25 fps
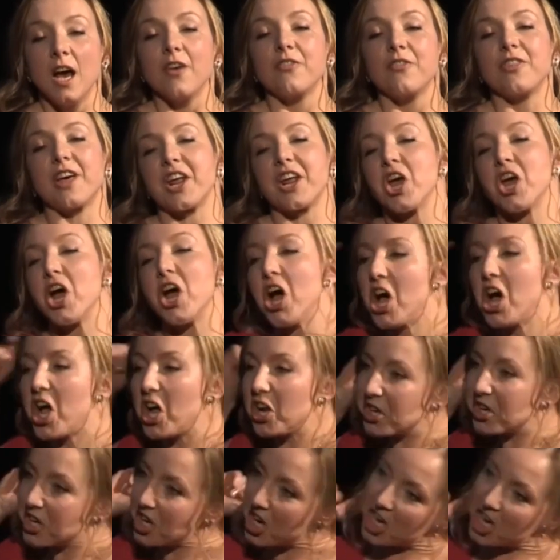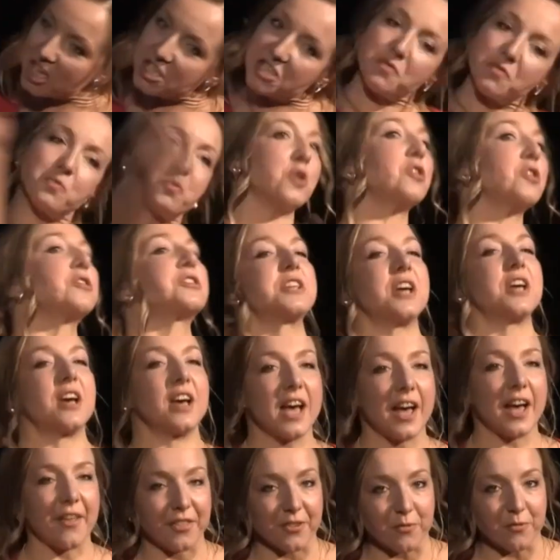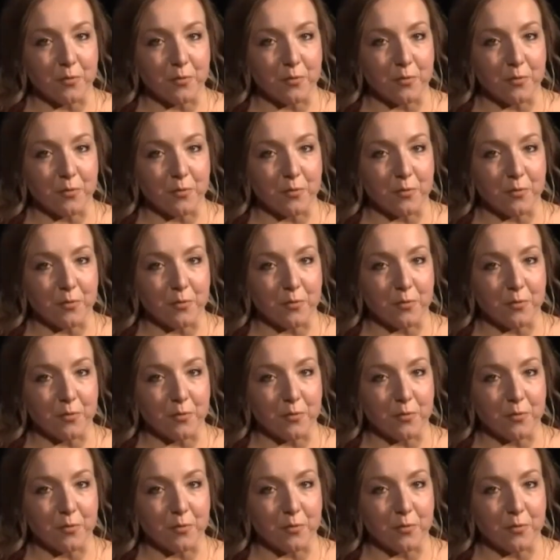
that I hurled a glass of water at the